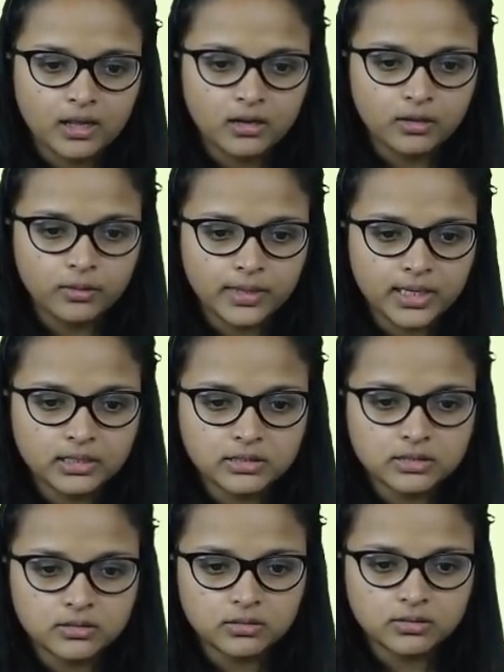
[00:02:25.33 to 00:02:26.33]
Okay,
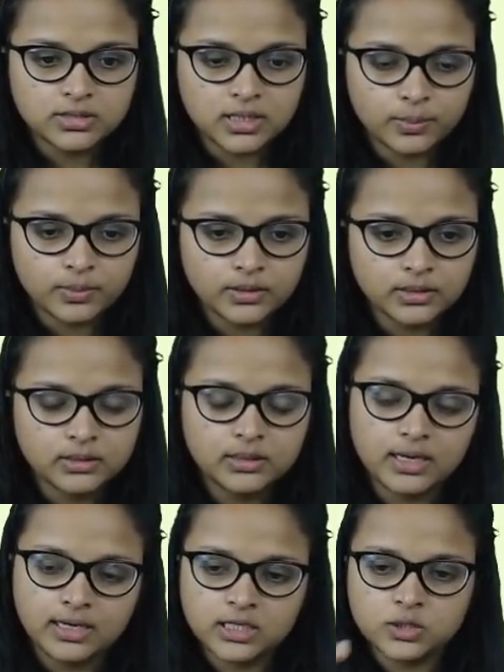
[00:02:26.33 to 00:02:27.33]
so supple,
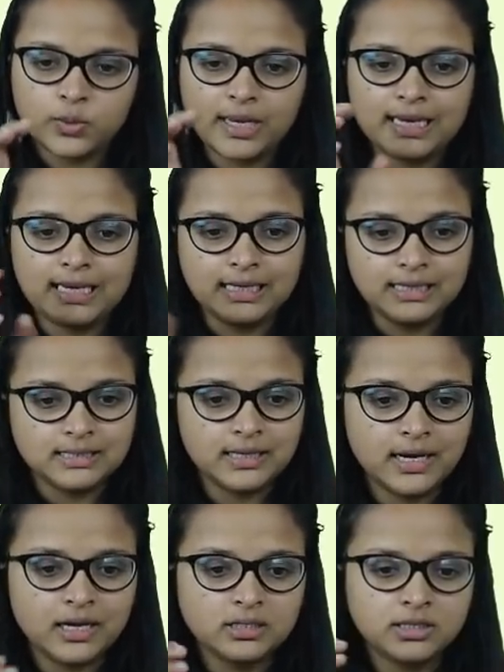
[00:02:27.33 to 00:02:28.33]
it is very easy
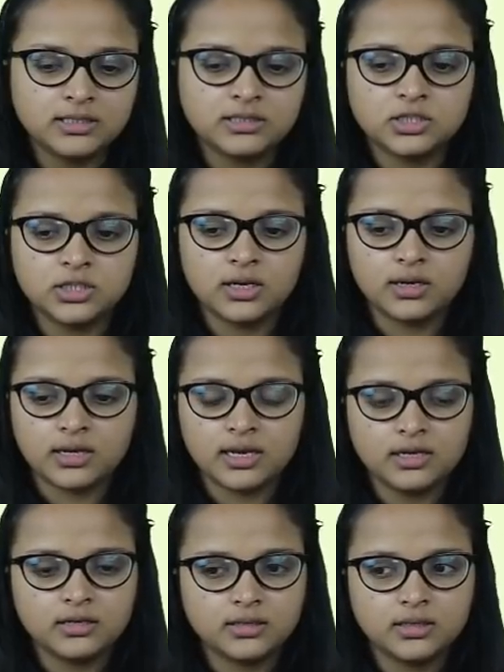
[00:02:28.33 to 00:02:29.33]
and
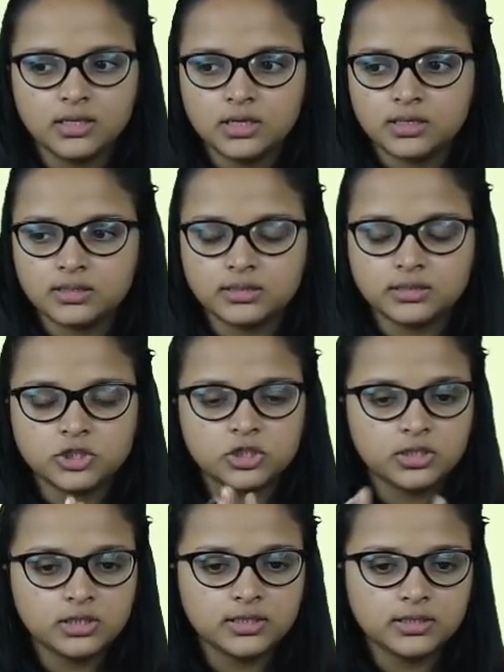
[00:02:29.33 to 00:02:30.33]
the
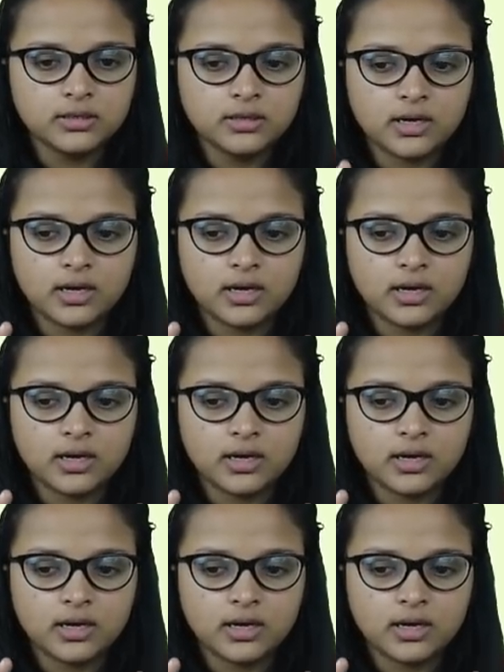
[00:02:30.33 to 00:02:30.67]
children